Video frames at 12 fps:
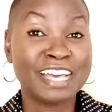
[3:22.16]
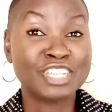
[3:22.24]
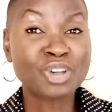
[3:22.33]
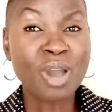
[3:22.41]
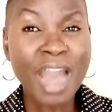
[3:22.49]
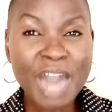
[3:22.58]

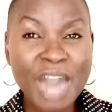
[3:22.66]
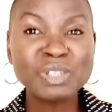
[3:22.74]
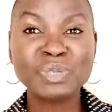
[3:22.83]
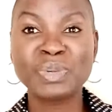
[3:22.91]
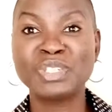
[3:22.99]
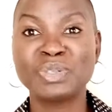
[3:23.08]
So how
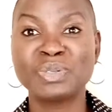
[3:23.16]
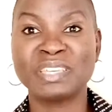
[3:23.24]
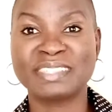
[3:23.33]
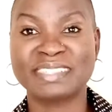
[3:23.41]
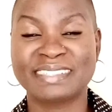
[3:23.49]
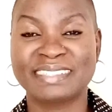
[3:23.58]
do we do
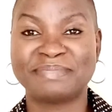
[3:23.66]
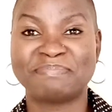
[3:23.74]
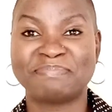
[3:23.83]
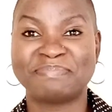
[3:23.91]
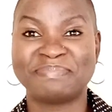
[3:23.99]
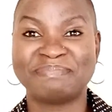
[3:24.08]
this?
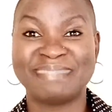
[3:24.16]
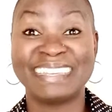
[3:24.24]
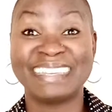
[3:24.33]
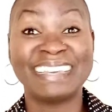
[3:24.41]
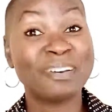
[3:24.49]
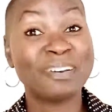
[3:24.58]

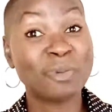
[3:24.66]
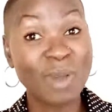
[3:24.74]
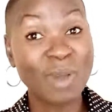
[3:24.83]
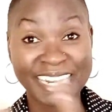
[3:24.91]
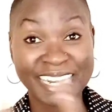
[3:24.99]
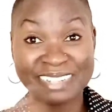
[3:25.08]

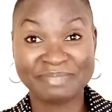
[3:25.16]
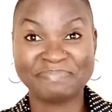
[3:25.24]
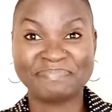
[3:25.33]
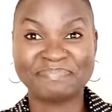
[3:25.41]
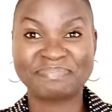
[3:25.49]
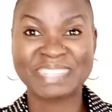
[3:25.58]
1,
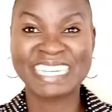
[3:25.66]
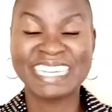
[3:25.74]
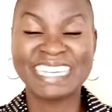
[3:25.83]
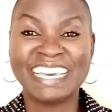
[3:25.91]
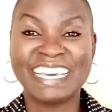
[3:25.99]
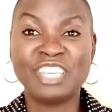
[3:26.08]

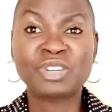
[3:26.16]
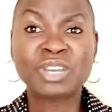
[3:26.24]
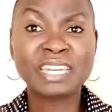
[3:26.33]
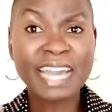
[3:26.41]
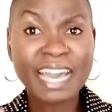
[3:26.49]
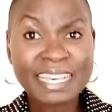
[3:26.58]
you
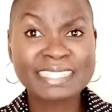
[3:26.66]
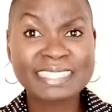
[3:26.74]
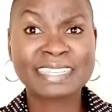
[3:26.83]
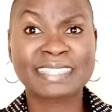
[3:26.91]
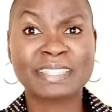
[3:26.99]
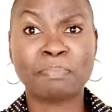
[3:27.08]
can
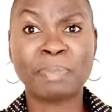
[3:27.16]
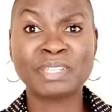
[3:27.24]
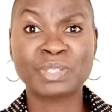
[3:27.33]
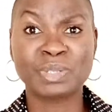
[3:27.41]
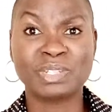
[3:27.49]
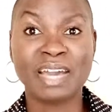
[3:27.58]
ask the
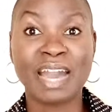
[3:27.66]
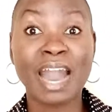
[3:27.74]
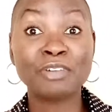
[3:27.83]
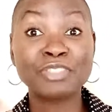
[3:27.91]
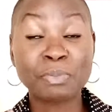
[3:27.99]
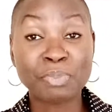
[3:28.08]
person
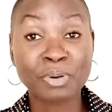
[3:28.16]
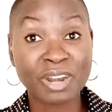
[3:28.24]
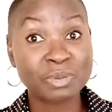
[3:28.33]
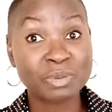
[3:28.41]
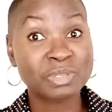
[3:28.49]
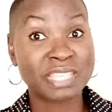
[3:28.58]
how they
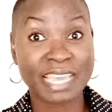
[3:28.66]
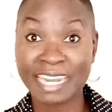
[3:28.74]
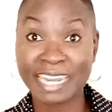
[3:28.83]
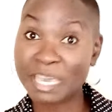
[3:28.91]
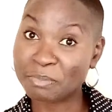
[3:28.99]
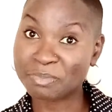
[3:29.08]
pronounce their
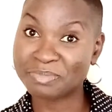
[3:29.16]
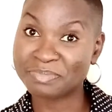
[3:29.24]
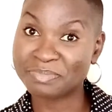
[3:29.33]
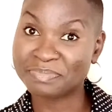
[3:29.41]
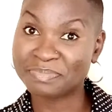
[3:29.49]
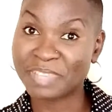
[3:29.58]
name.
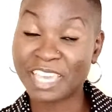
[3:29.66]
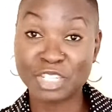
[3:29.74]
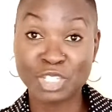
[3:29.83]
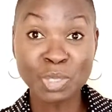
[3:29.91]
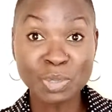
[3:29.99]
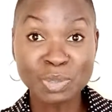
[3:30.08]

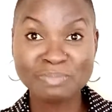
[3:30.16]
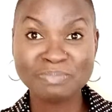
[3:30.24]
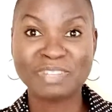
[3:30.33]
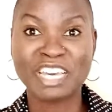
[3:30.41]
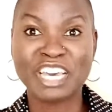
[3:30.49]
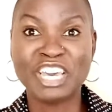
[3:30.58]
And 2,
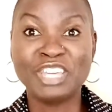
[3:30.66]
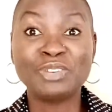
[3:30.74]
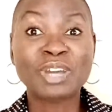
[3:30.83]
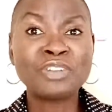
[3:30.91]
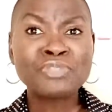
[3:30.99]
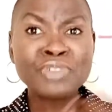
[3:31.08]
you
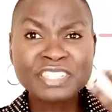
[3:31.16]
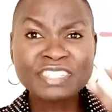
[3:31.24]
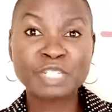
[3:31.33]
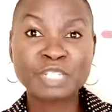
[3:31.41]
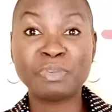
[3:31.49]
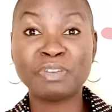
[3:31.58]
can
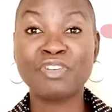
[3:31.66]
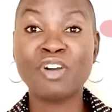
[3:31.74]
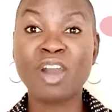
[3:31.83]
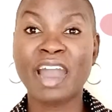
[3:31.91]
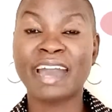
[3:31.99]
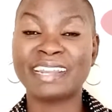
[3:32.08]
research
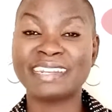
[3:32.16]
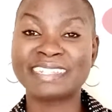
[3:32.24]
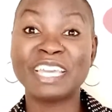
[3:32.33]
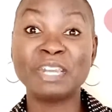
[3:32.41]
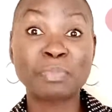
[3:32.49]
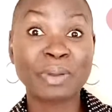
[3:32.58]
beforehand
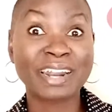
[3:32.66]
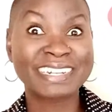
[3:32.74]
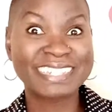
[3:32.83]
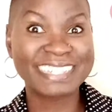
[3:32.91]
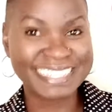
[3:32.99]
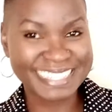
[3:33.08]
and
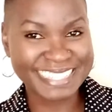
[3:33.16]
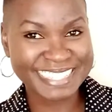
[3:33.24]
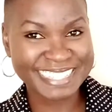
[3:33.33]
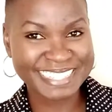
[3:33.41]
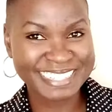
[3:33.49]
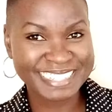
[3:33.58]
practice.
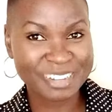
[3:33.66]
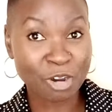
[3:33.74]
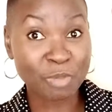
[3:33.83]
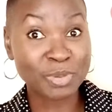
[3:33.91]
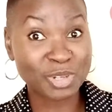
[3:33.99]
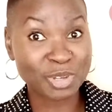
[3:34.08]

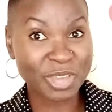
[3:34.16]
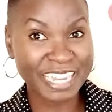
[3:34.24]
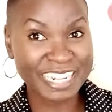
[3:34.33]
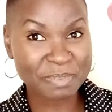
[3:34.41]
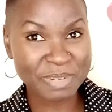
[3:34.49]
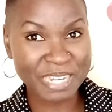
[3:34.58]
Hope you don't
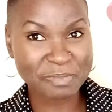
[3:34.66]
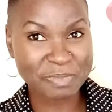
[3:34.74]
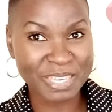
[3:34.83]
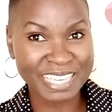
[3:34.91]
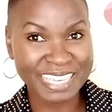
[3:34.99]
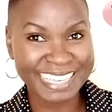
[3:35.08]
end up like
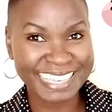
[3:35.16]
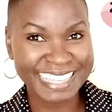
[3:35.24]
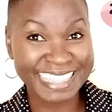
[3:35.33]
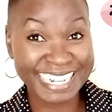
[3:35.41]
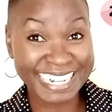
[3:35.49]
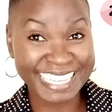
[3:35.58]
me.
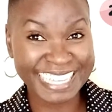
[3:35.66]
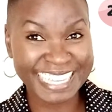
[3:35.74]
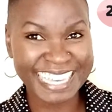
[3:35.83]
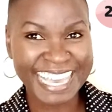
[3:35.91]
3,